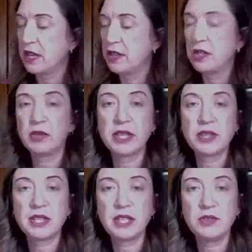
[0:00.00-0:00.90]
The only
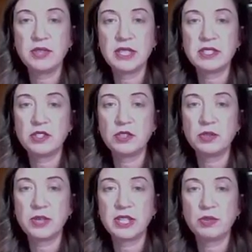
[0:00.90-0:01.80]
thing that you need to
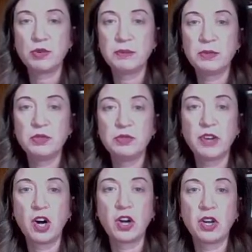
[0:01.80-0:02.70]
do is remove
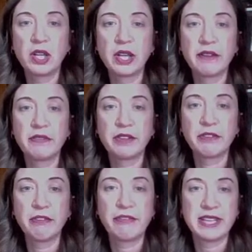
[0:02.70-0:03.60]
all of the
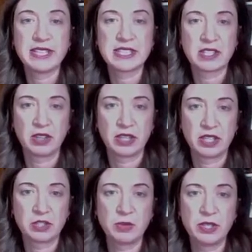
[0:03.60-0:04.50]
face
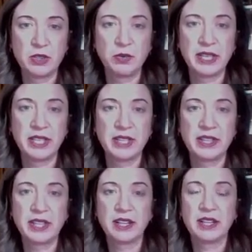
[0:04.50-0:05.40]
cards. We don't want in
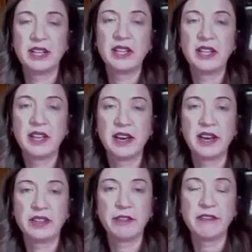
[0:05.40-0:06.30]
there
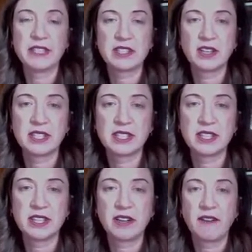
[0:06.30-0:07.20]
the face cards in
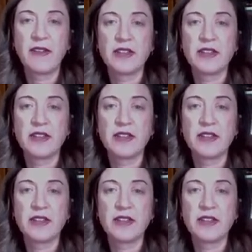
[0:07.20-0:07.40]
there.